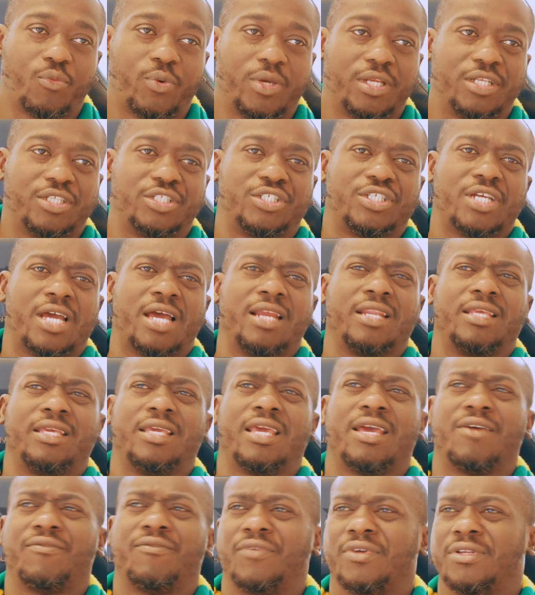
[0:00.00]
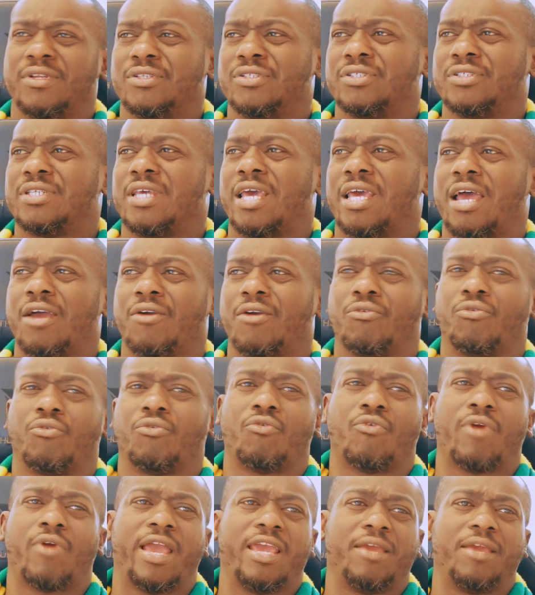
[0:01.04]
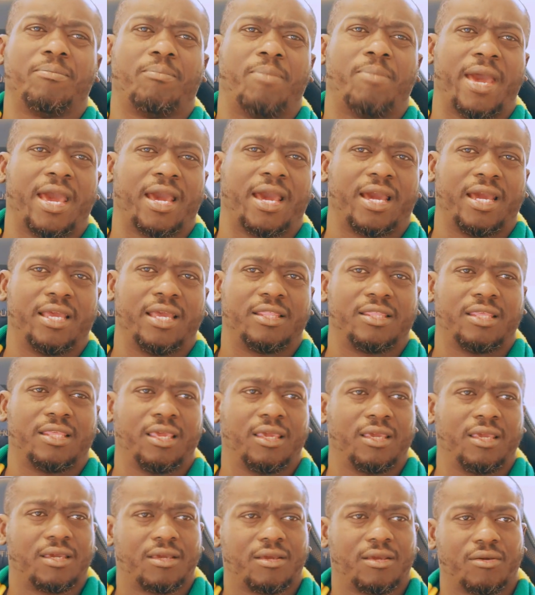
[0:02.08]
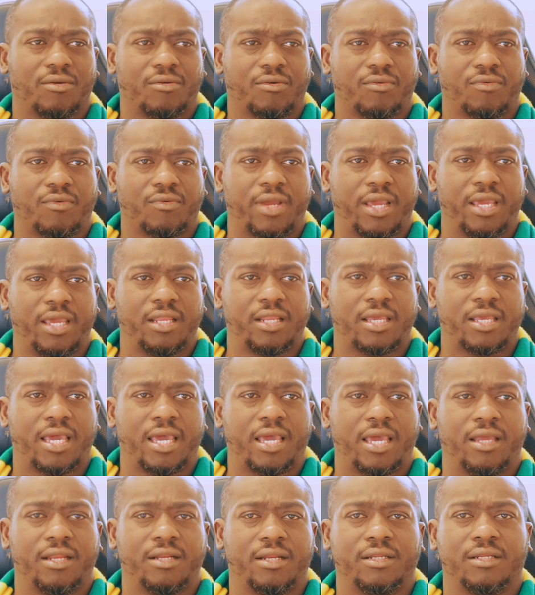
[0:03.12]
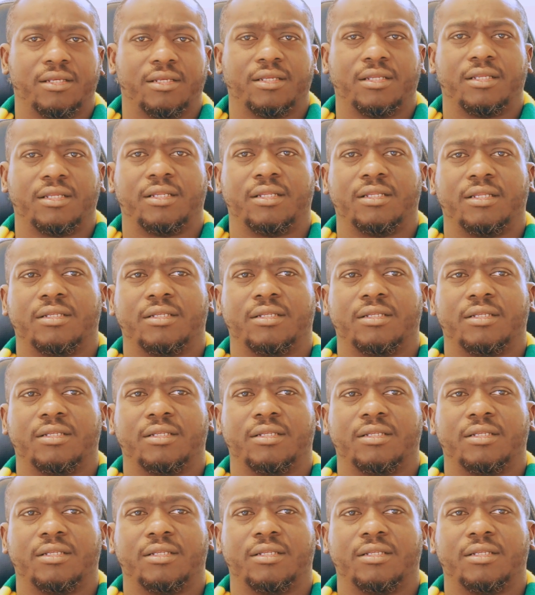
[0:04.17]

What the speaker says: with Johnny Evans at right back, I think, right? And